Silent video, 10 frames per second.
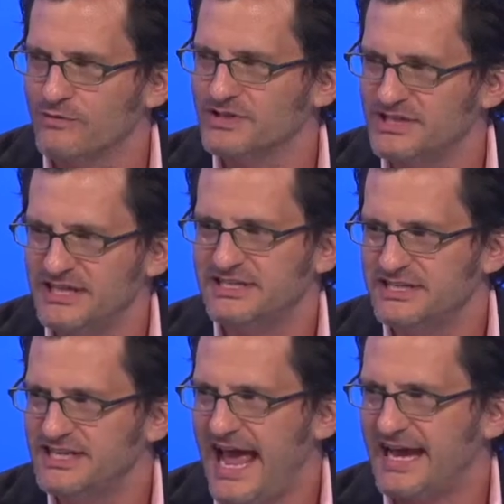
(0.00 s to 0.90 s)
overseas
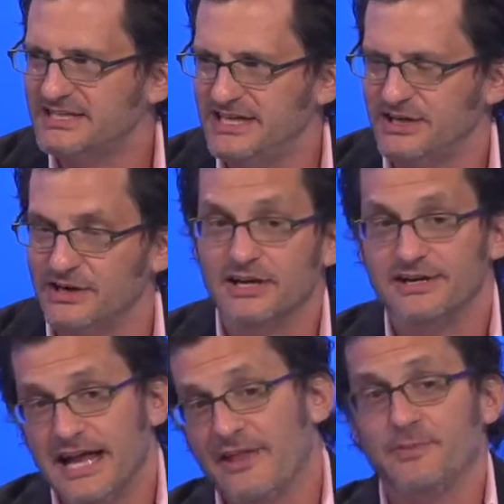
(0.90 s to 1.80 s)
is taxed here.
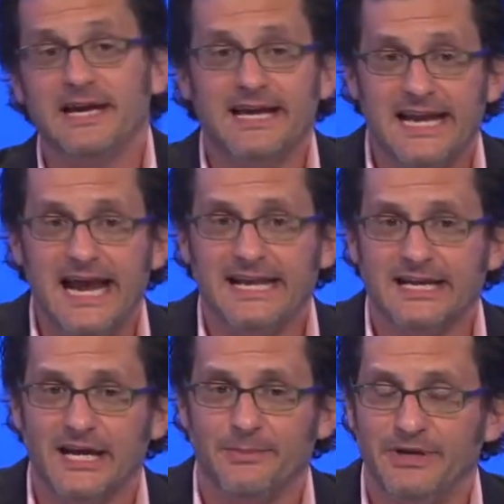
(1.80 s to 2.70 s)
Now they'll be a
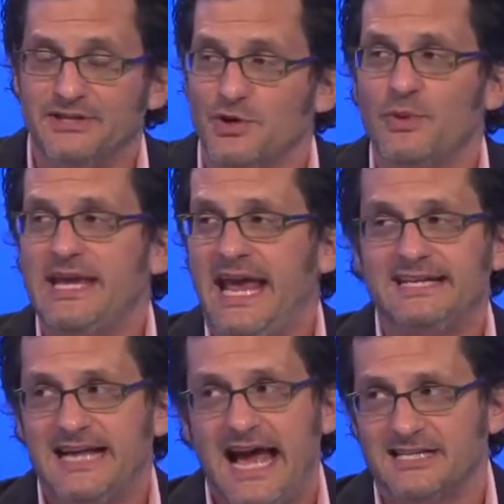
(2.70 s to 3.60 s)
Canadian company, so we
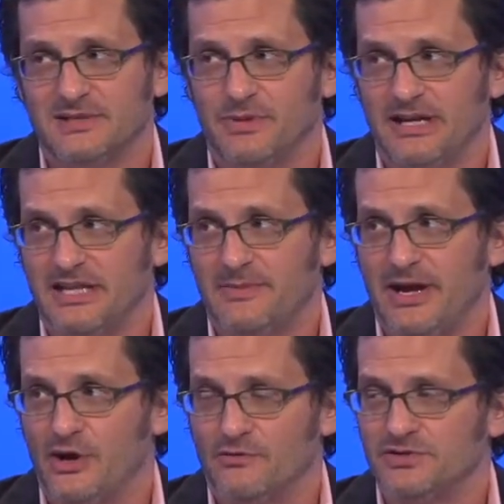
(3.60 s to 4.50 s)
can't tax the money they
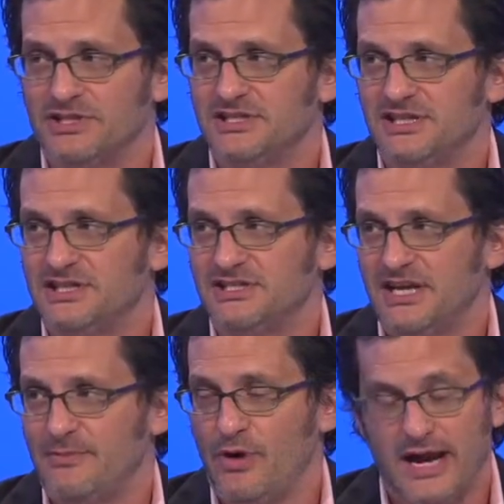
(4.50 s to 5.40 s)
make overseas at the
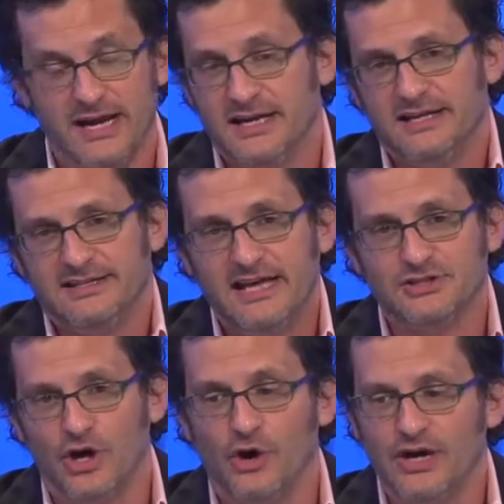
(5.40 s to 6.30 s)
same rate.
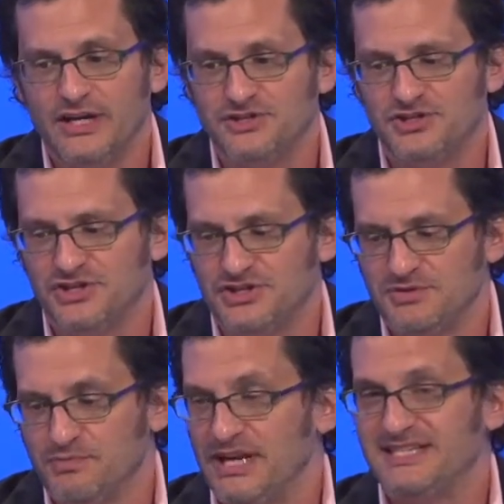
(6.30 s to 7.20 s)
That's all. It's just,
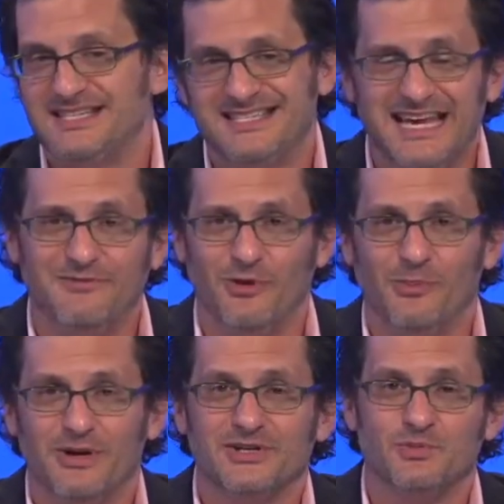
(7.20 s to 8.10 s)
but it's deceitful
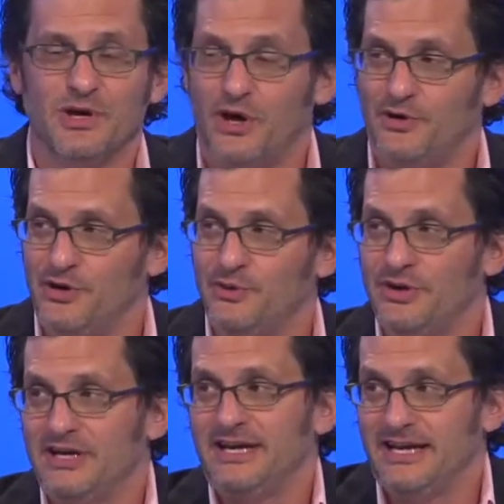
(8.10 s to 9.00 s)
because we all know
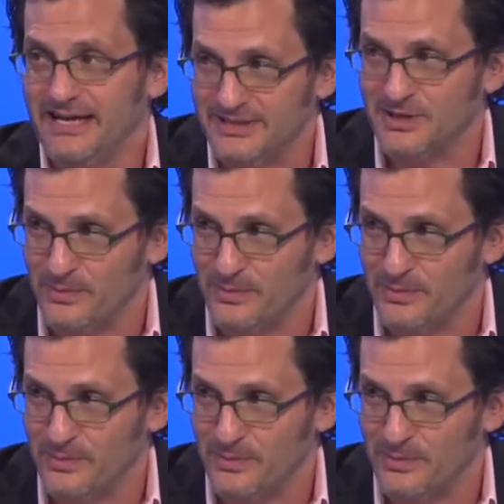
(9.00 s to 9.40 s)
it's an